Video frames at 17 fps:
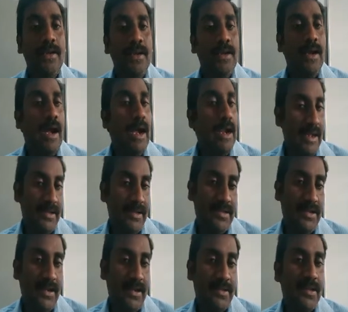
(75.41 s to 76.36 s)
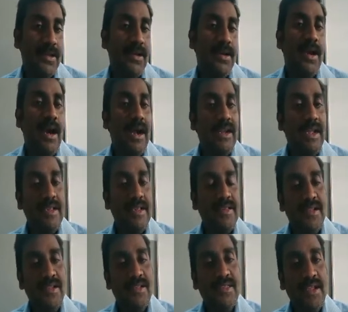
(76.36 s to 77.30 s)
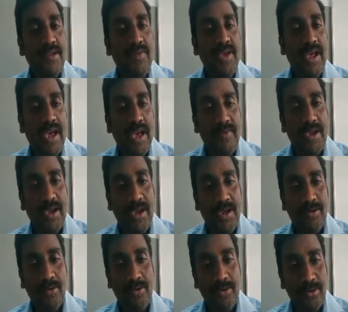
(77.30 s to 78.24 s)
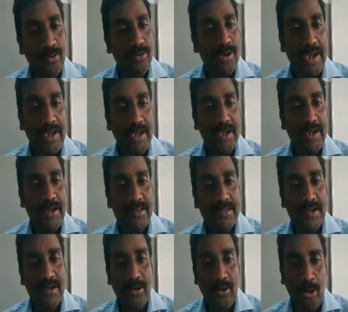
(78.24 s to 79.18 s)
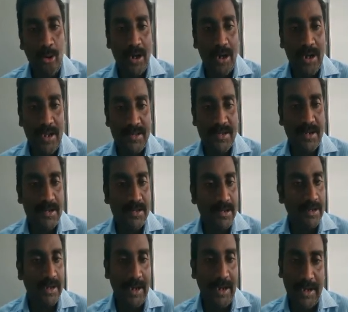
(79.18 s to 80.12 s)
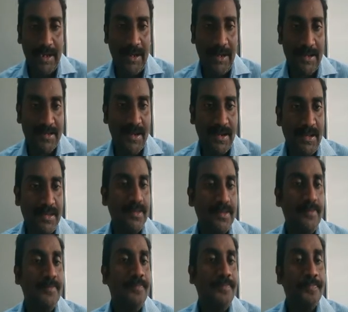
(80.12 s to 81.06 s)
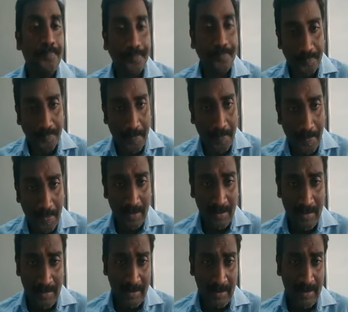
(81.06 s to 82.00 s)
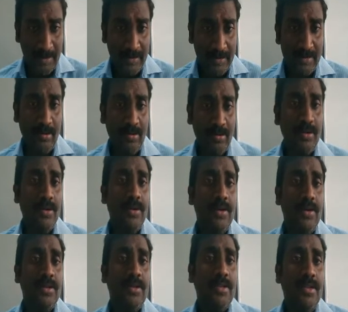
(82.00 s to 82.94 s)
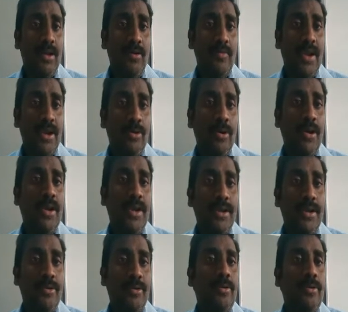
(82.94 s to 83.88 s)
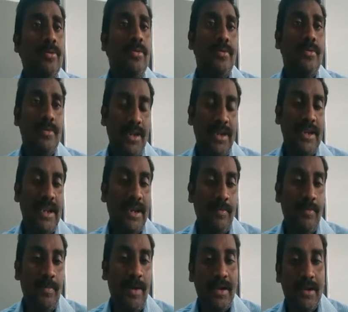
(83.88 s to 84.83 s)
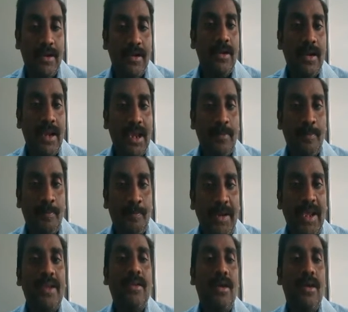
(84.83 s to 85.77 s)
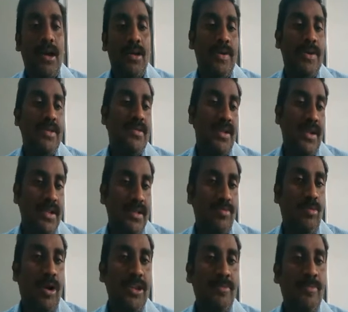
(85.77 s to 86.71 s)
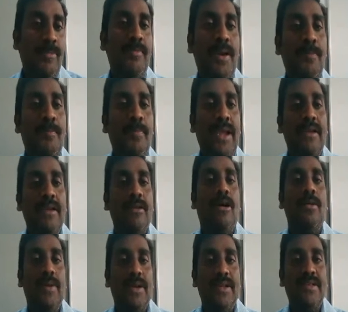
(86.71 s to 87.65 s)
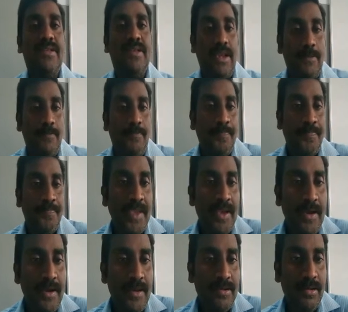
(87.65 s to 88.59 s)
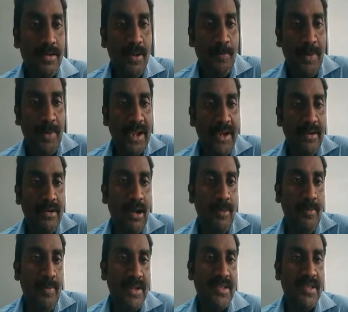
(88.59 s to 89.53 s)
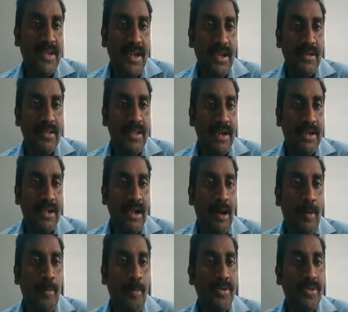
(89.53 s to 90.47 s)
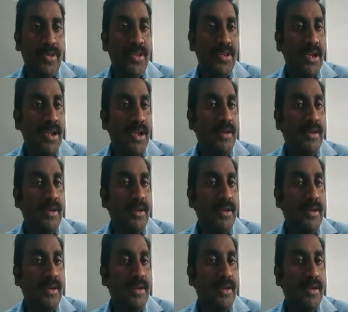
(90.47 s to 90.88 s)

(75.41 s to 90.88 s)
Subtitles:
alloy steels. Alloy steels that we are having into two categories, that low alloy steels and high alloy steels. So now we are going into detailed manner like plain carbon steel. What is meant by plain carbon steel? So the plain carbon steel, that composition